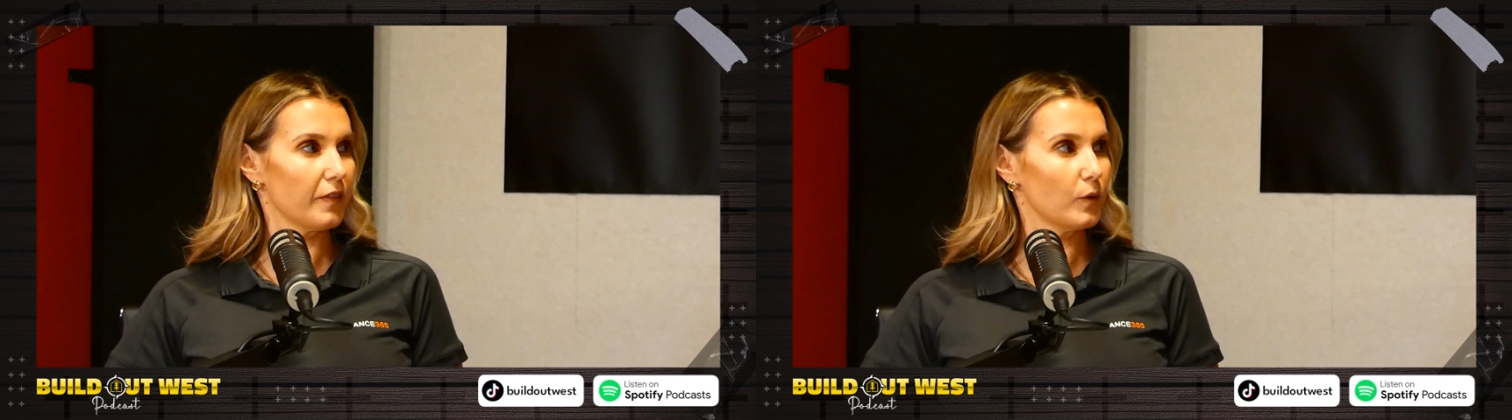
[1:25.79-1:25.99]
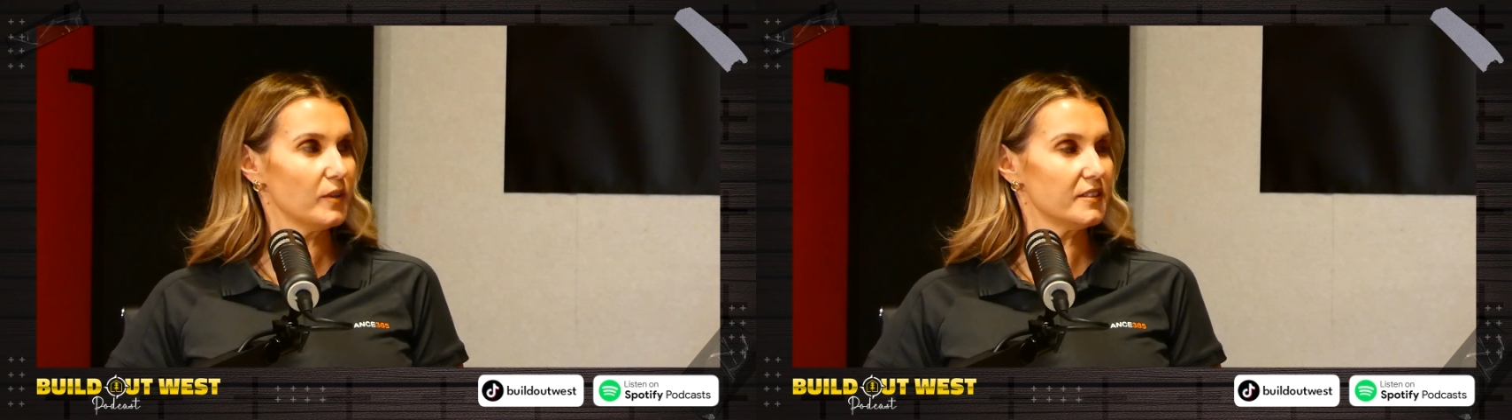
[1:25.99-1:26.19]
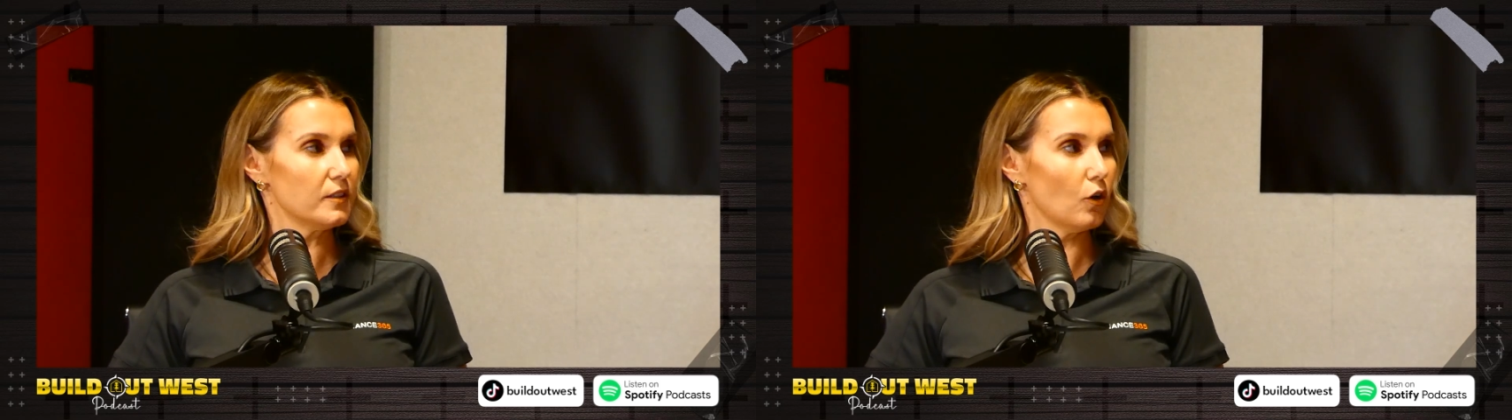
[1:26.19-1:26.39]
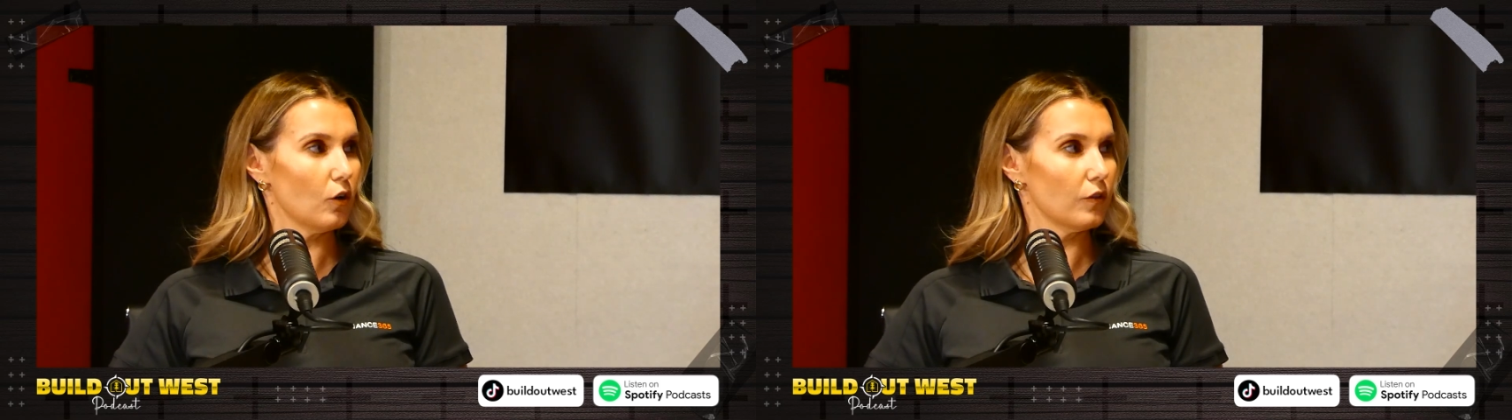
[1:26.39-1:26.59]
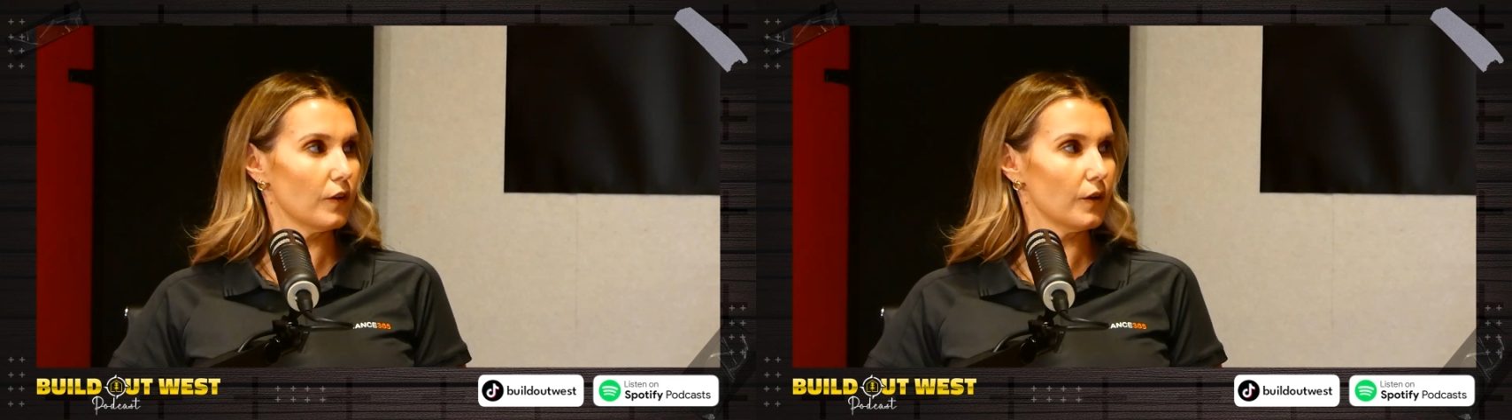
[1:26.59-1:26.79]
I think we did it
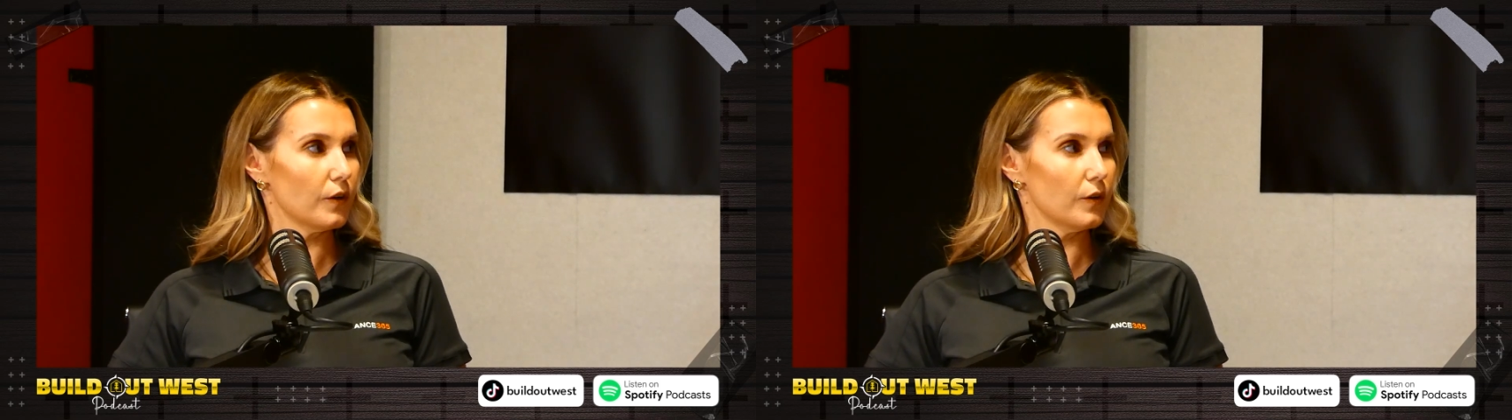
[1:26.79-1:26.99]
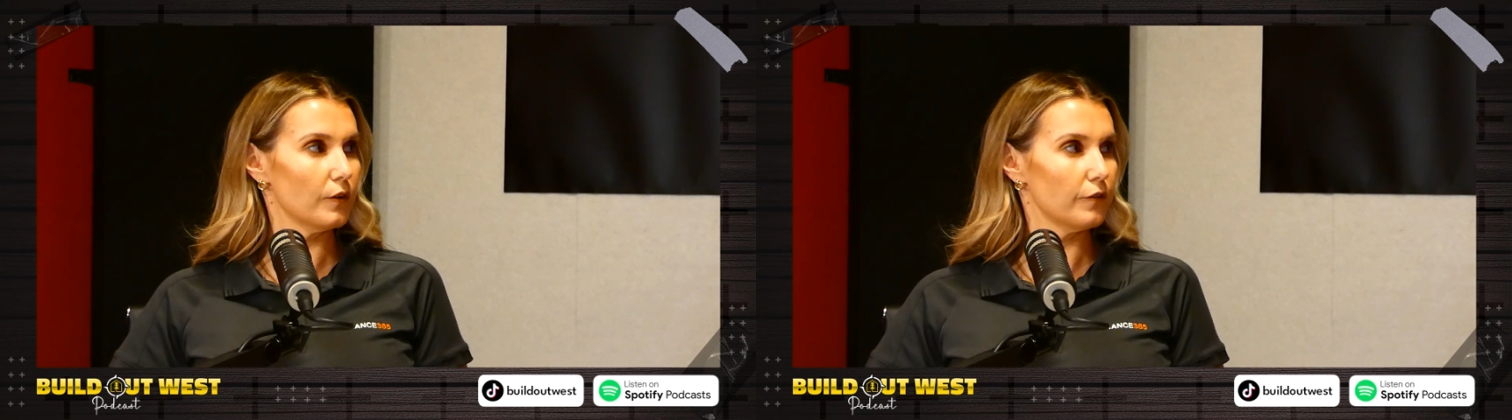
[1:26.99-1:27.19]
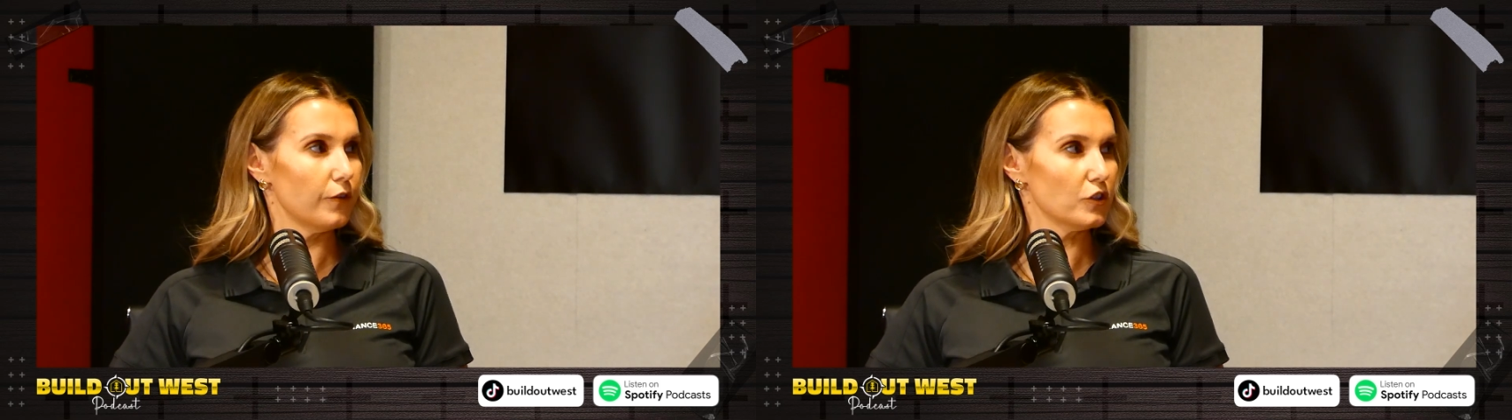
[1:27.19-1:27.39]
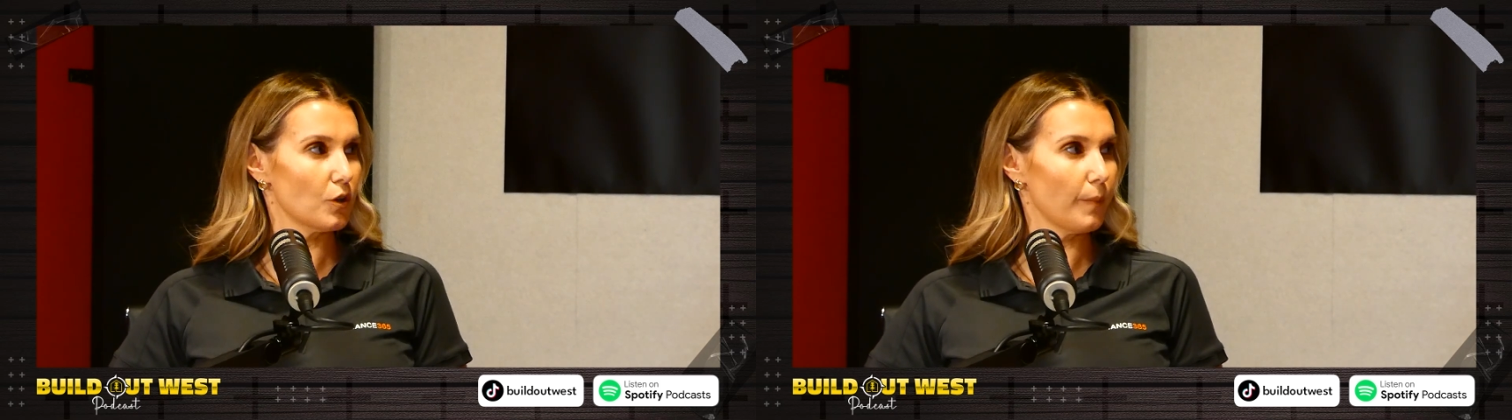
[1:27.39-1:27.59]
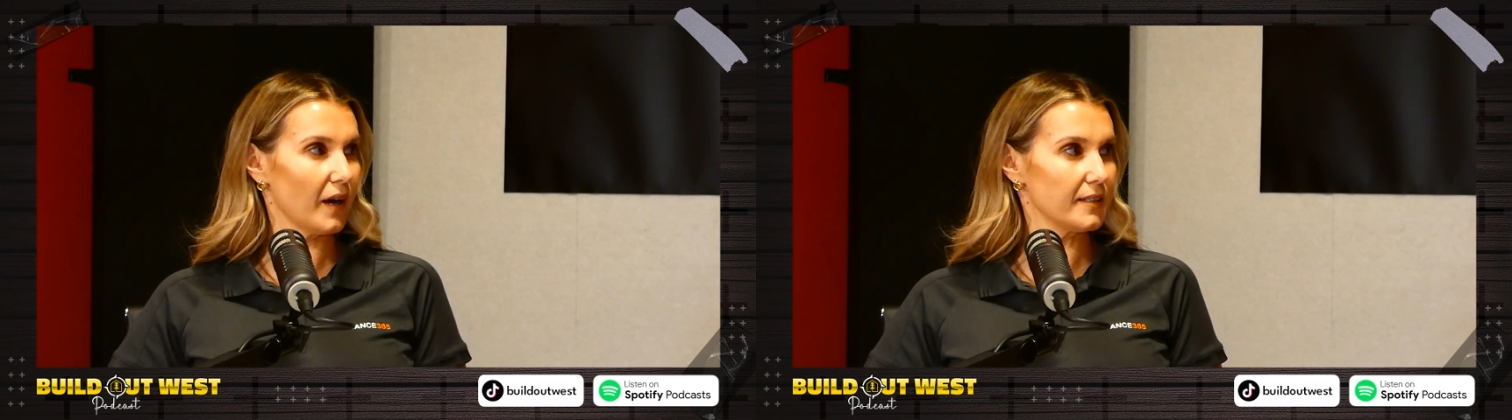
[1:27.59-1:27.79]
on the first
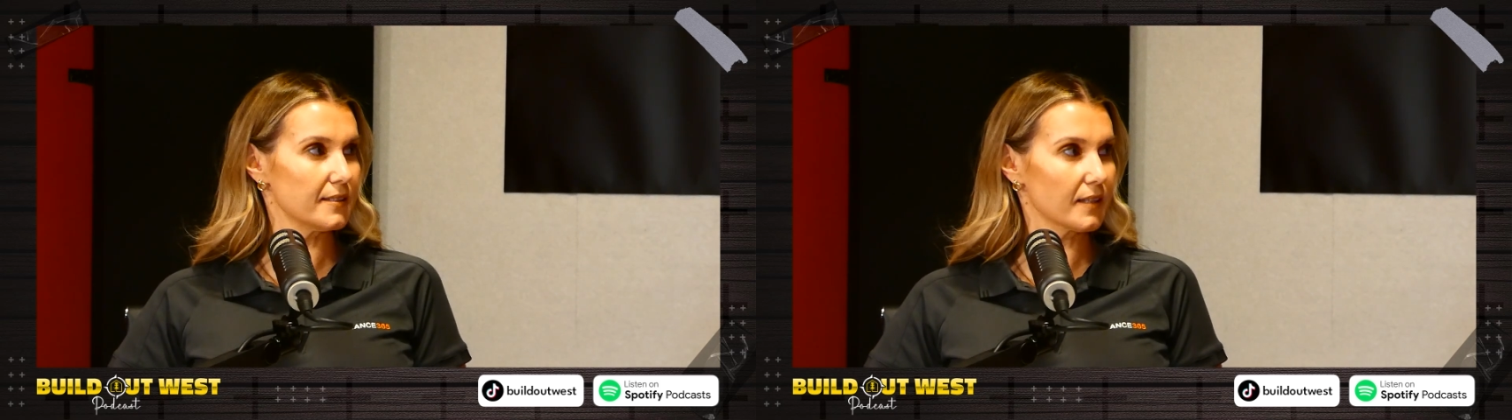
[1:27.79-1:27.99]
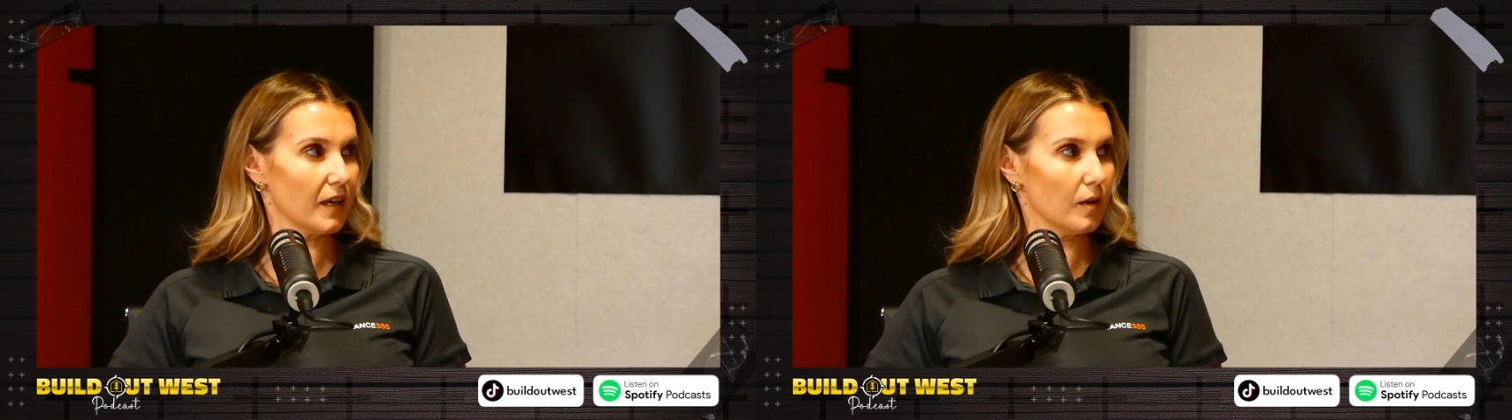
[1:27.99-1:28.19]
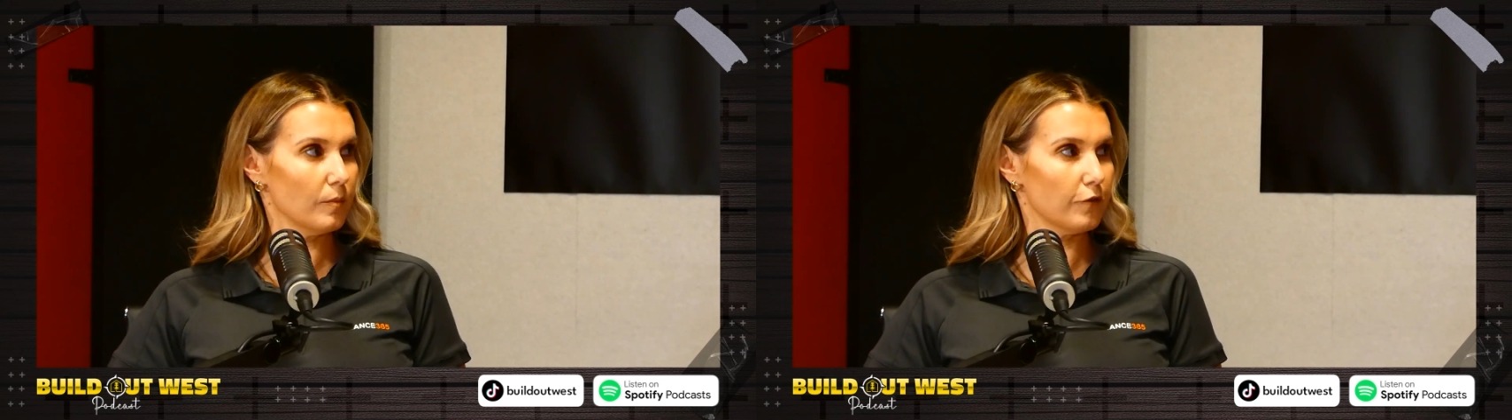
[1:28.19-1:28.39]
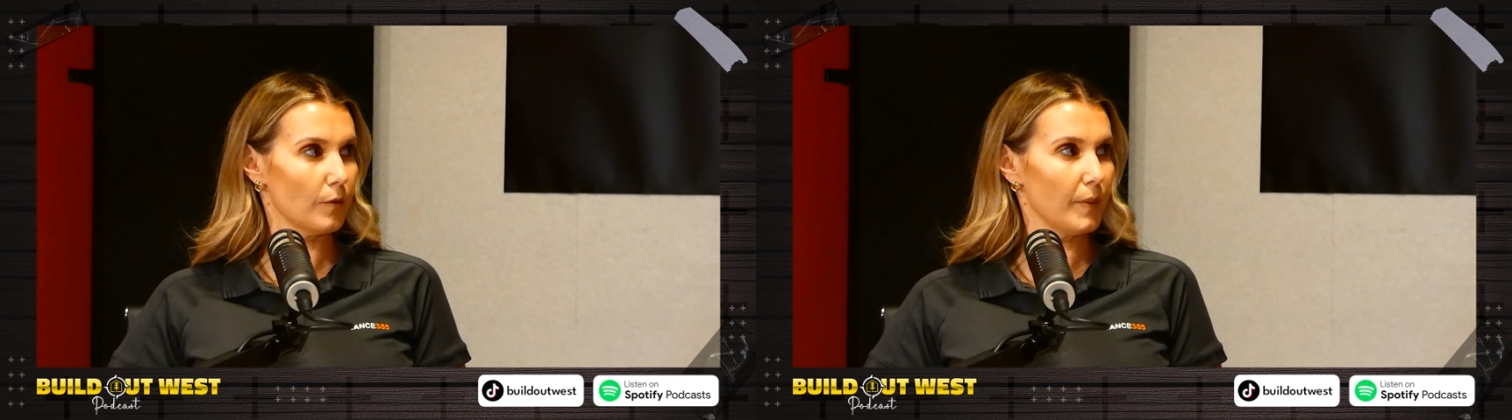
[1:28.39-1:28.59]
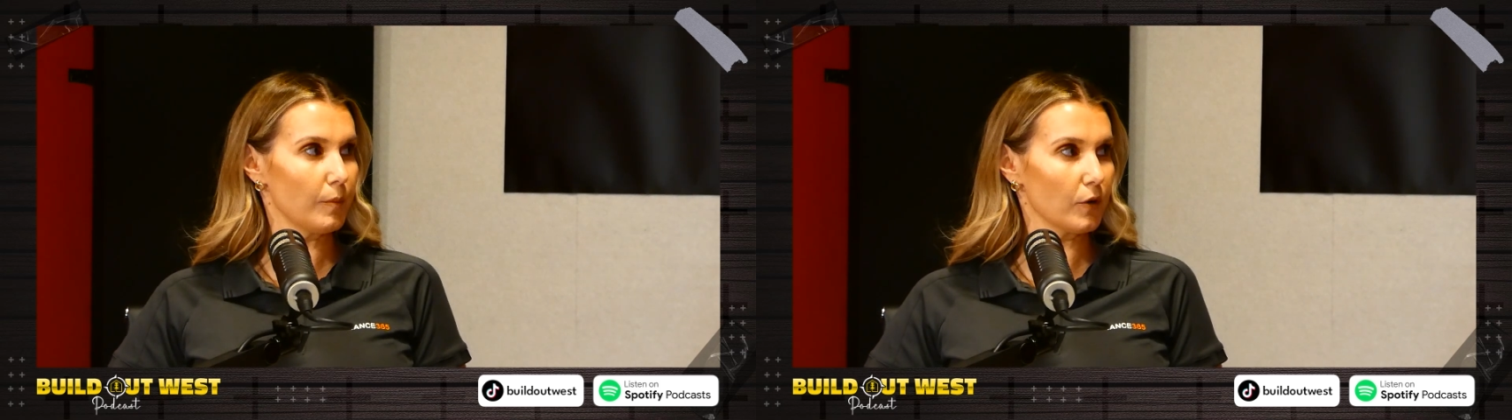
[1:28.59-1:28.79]
home buyers scheme
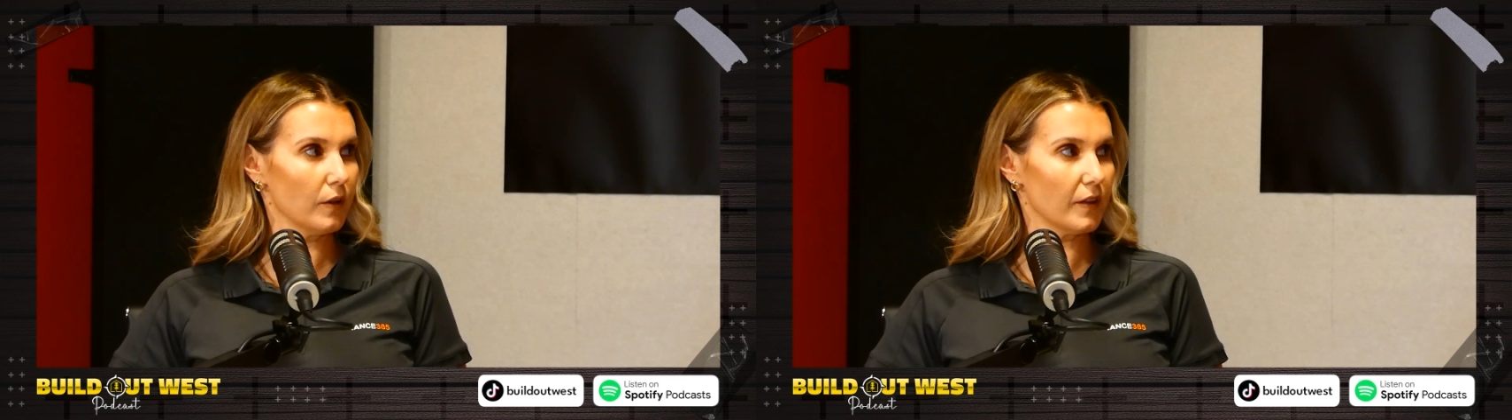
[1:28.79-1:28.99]
from memory.